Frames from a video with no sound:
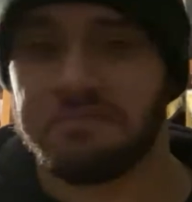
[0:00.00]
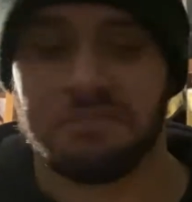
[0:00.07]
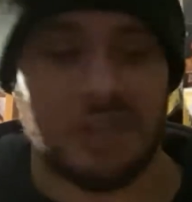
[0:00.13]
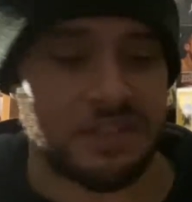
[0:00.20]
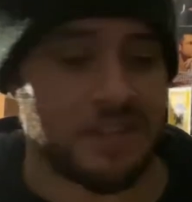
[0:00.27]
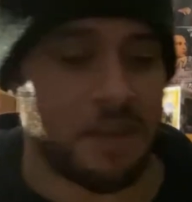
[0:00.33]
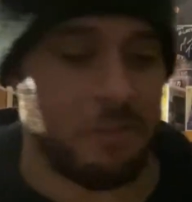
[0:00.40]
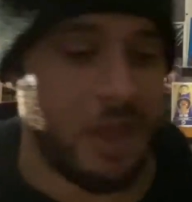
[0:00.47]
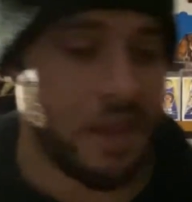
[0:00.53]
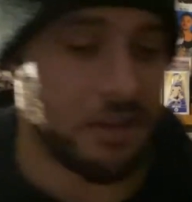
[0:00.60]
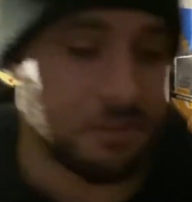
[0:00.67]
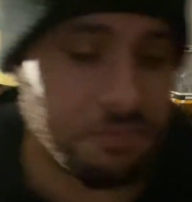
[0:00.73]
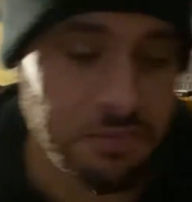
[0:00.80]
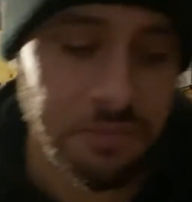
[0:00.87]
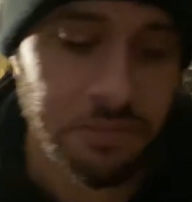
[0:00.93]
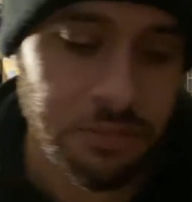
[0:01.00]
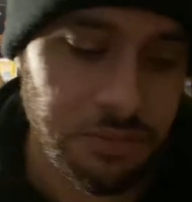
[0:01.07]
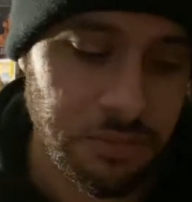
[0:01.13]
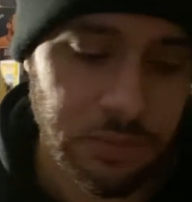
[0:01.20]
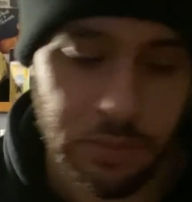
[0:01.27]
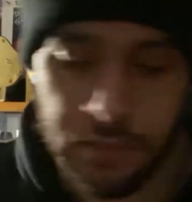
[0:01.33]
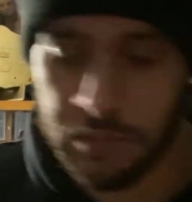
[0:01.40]
That's not bad
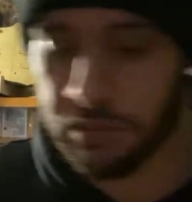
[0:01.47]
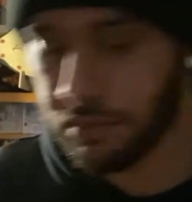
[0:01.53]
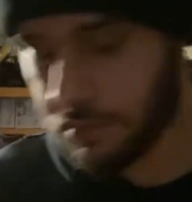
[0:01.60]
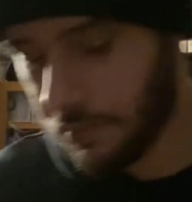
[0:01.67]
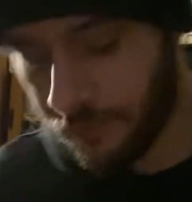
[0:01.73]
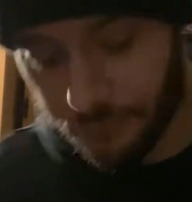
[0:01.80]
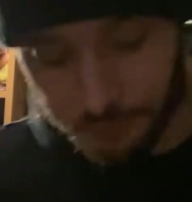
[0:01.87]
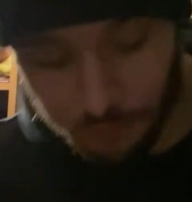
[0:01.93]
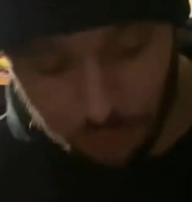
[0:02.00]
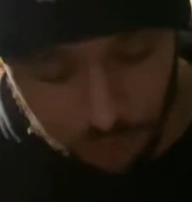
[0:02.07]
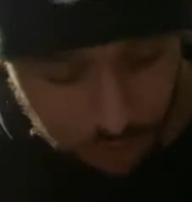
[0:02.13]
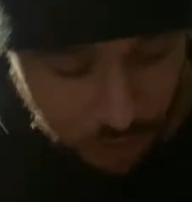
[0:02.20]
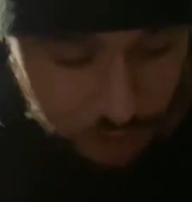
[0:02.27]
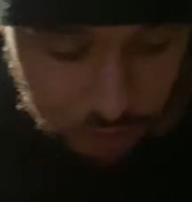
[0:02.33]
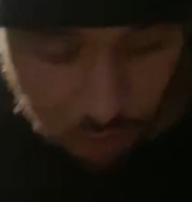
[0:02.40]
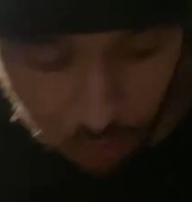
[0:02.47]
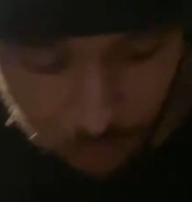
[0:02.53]
for a dope